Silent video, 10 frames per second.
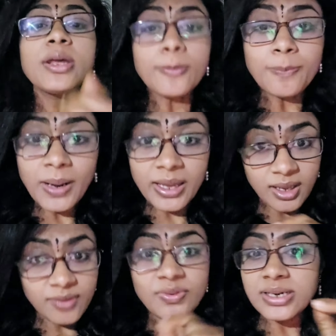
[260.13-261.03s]
they
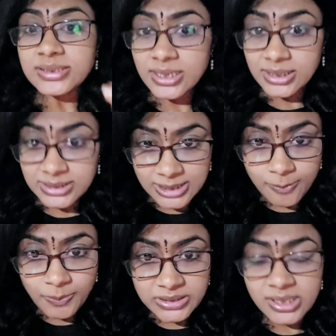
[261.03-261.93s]
reply, if there is a
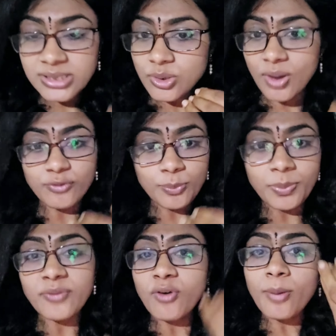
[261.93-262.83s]
discrepancies, you have to
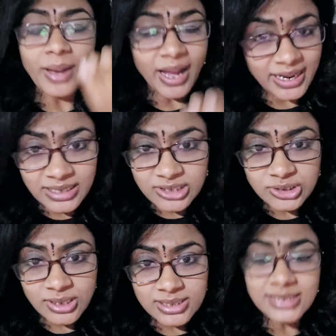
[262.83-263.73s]
perform additional